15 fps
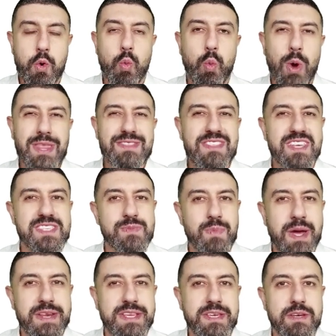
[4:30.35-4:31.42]
what does
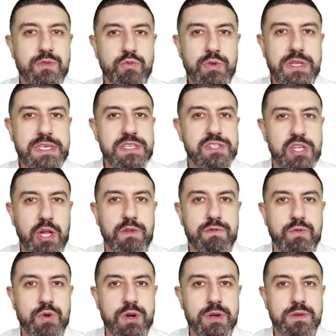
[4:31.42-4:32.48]
money really solve
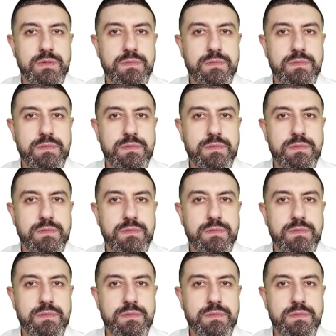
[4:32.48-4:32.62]
for?